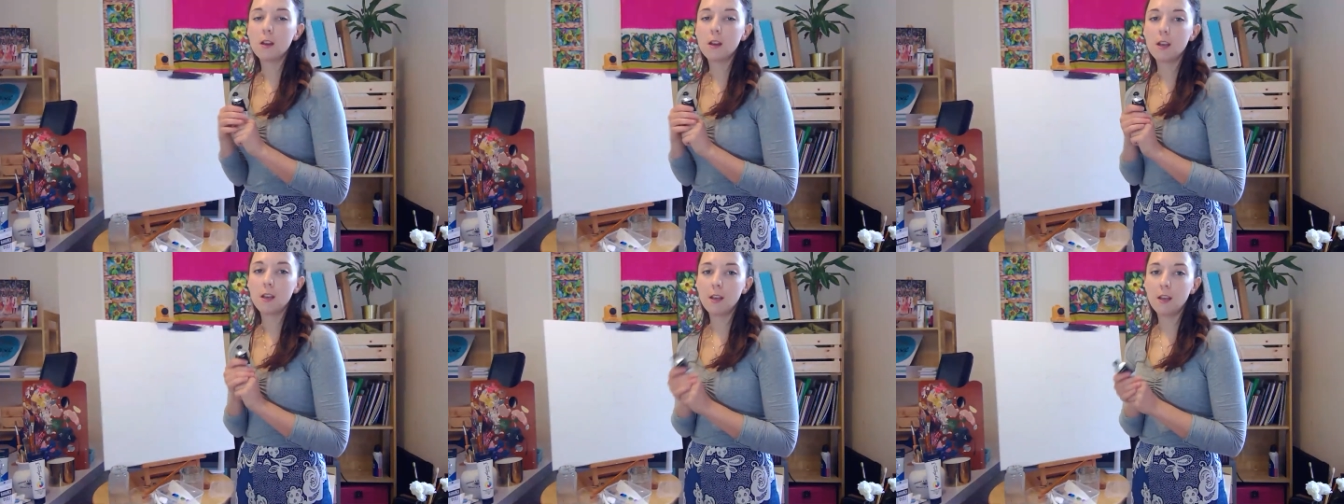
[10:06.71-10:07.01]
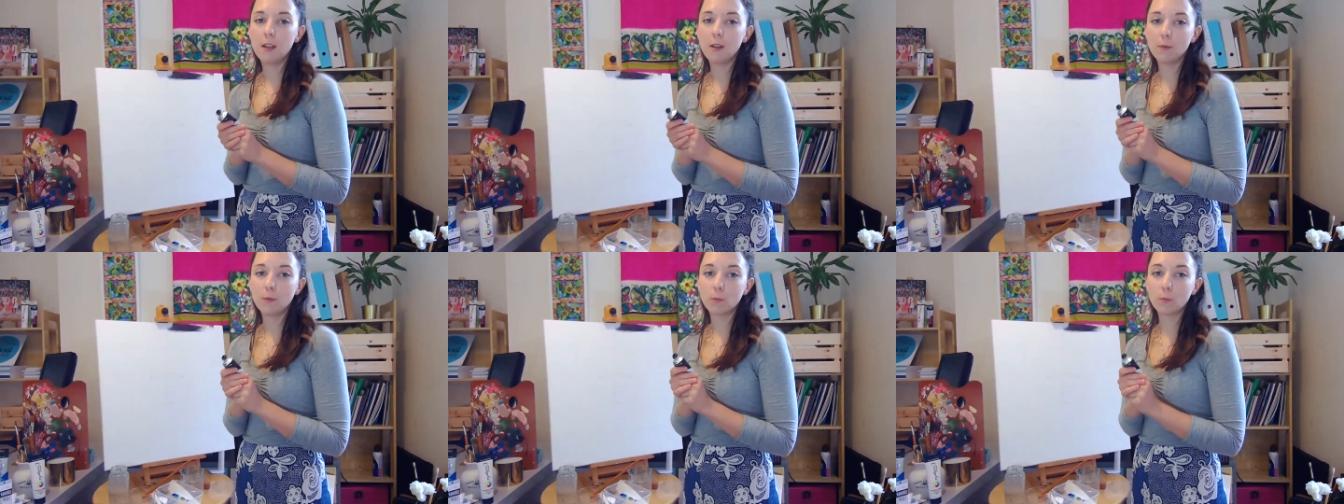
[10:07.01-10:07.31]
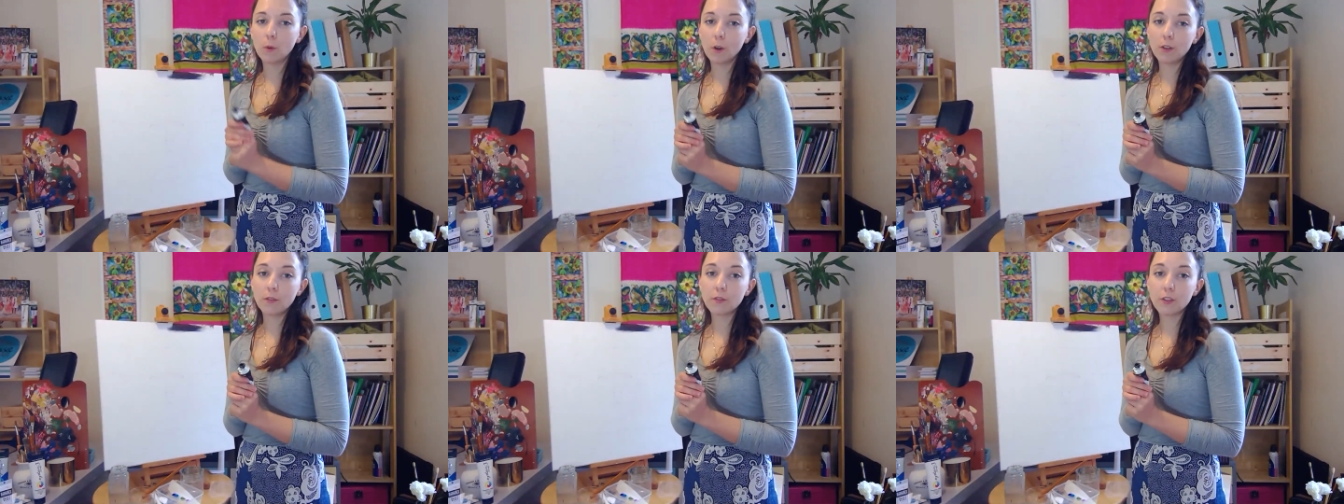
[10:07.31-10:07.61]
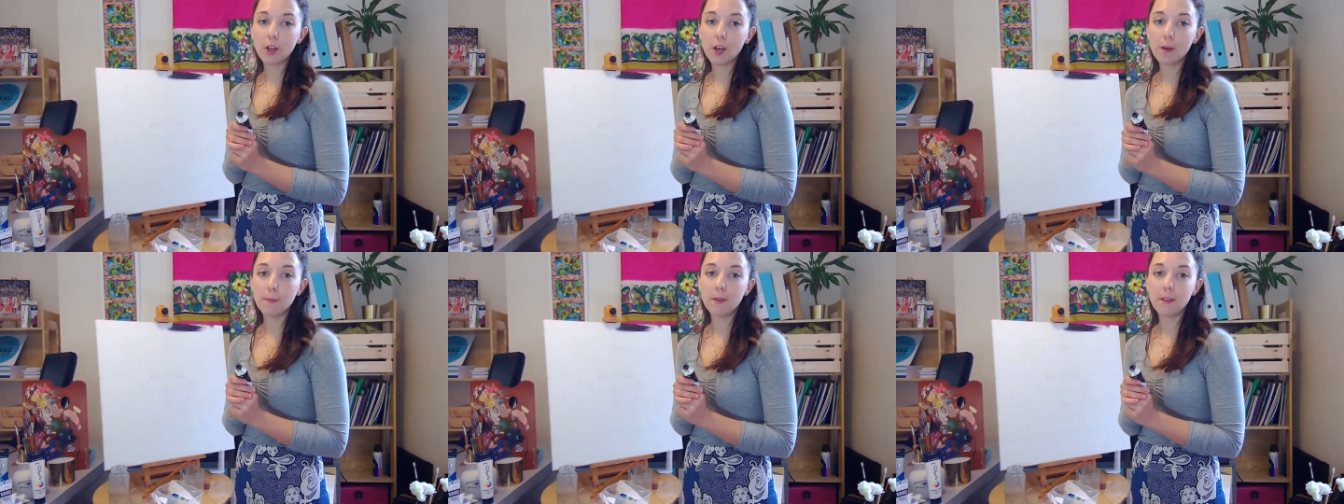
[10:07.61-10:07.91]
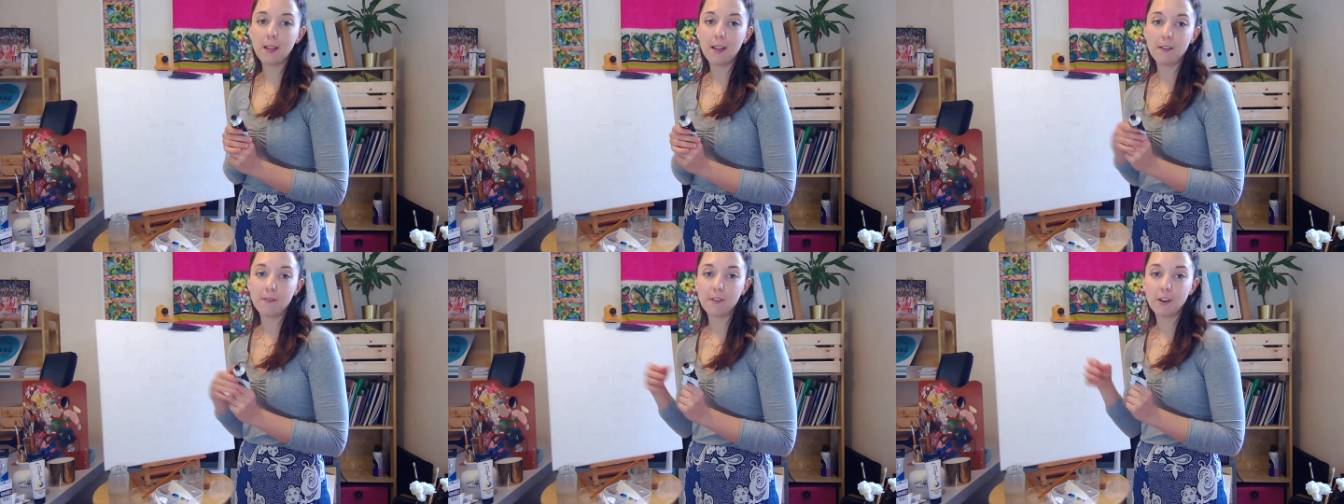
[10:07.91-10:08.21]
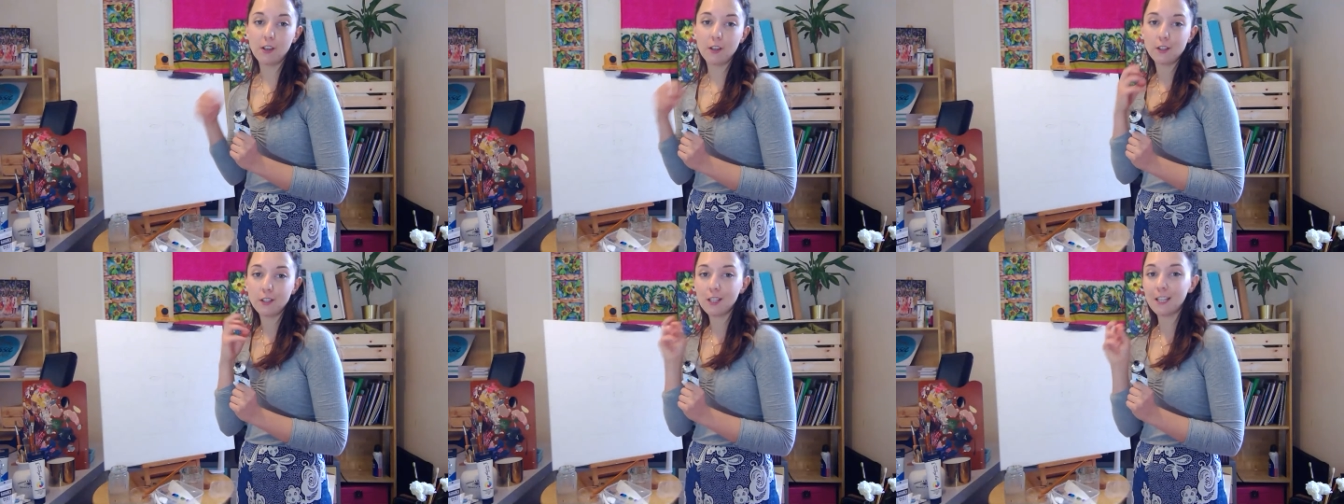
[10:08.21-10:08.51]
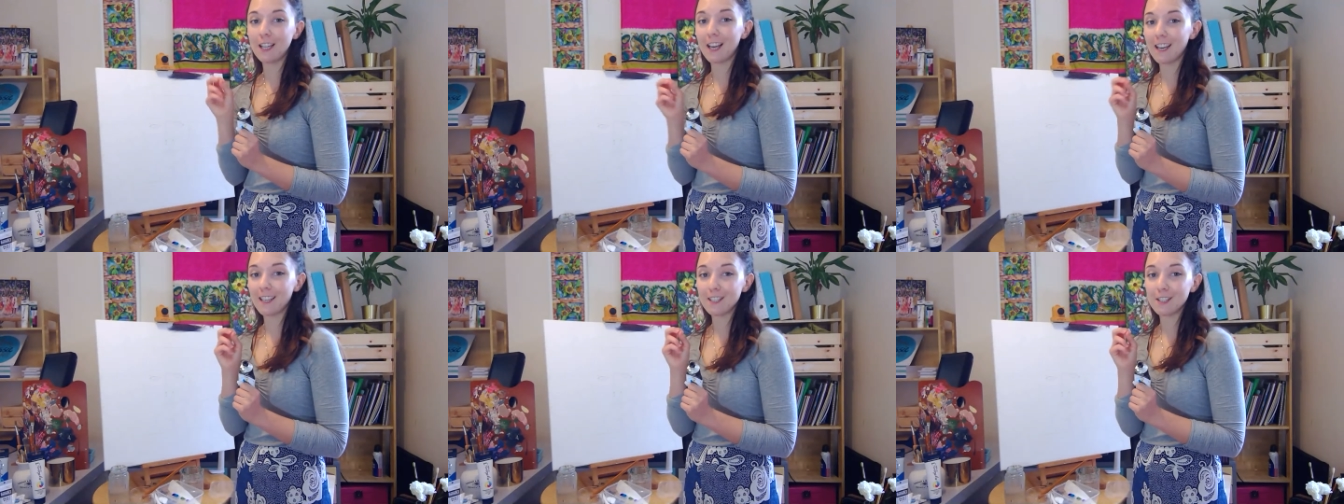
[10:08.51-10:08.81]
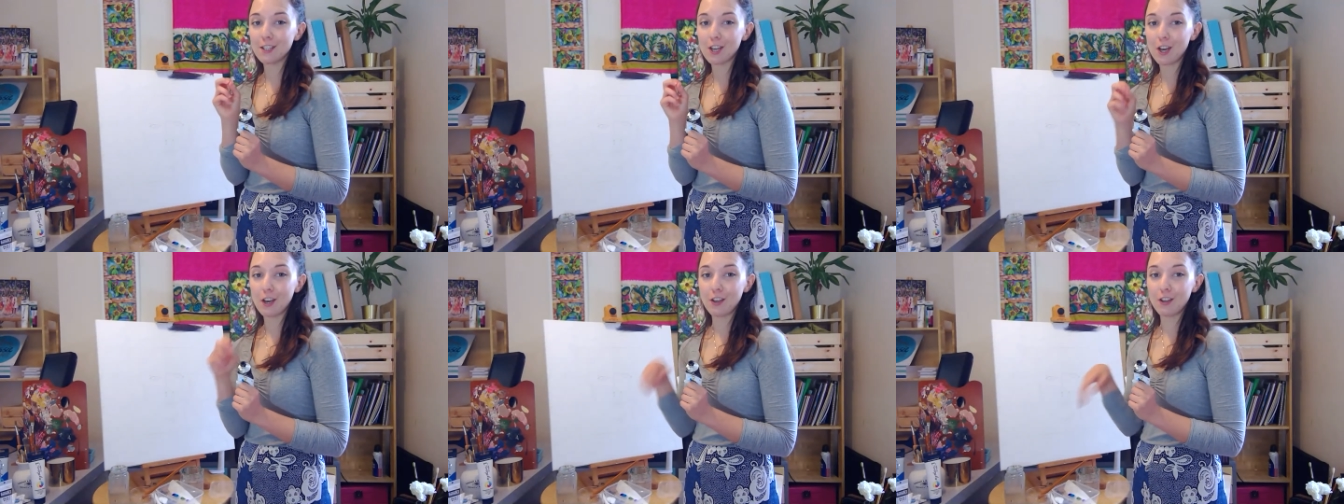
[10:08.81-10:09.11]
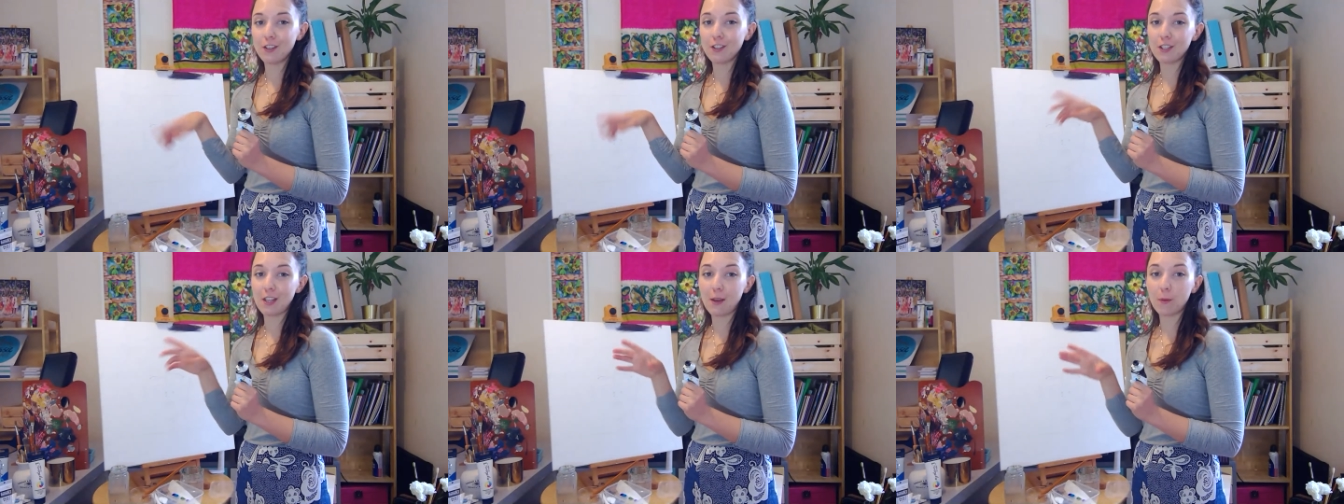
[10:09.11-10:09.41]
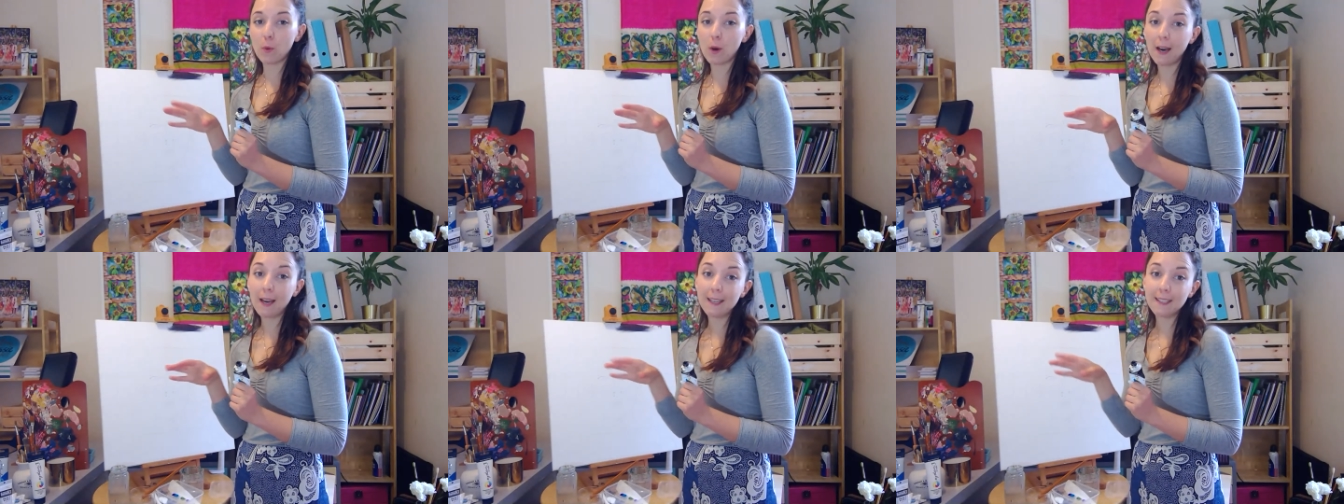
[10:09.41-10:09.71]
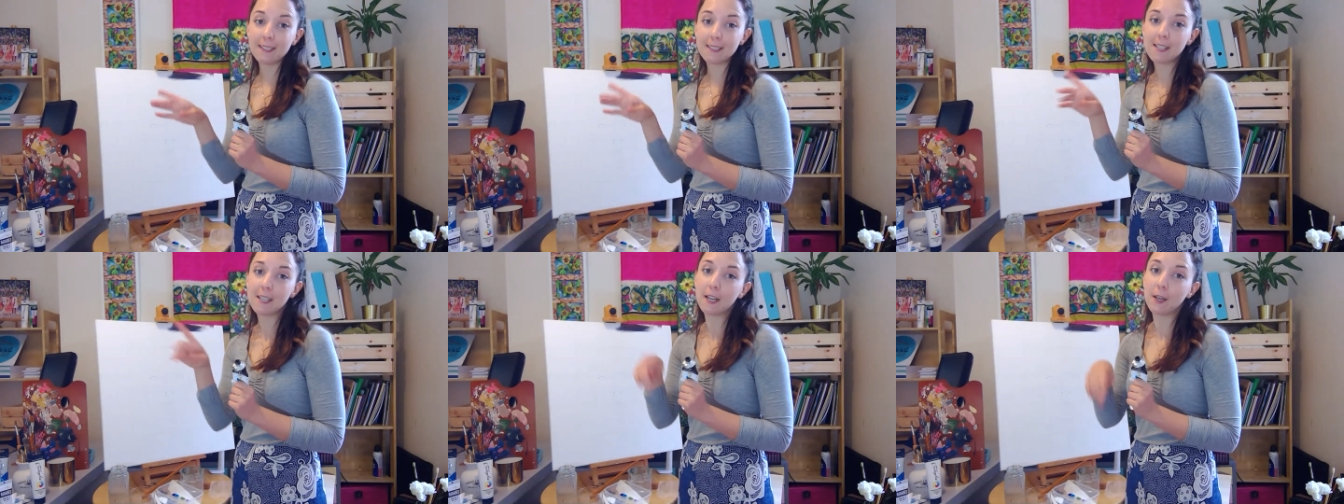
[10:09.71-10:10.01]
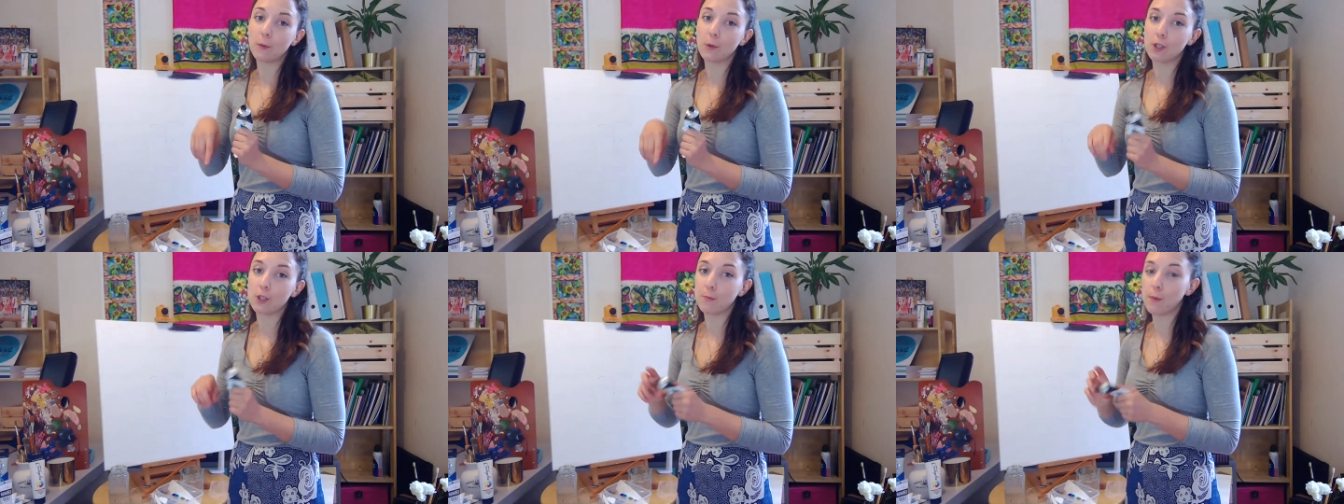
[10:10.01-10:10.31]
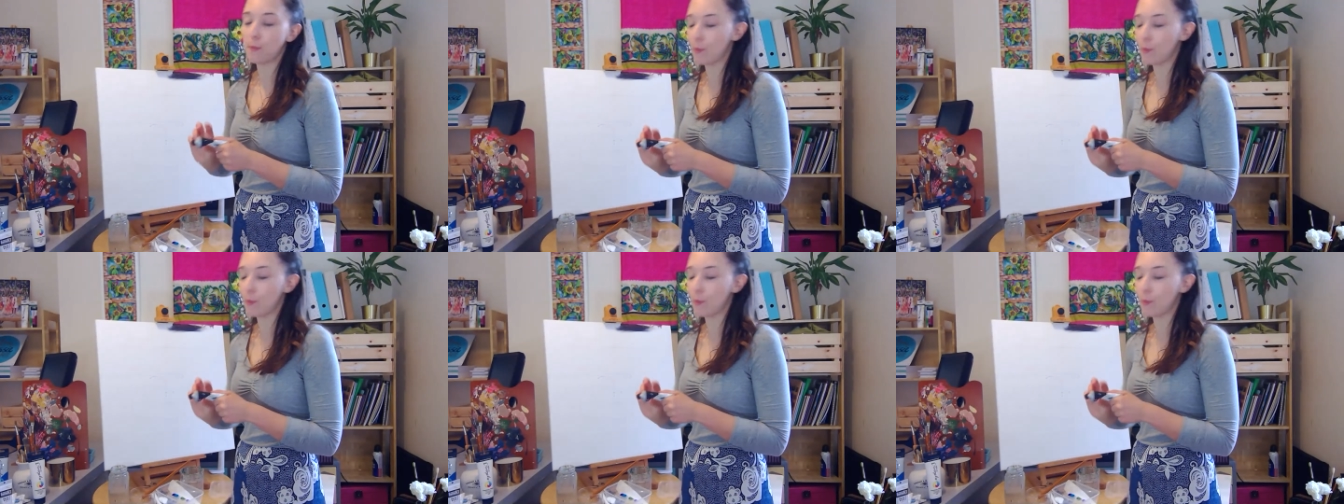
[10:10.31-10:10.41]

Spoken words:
in one of them, and then if I use the lighter tones like white, then I wash my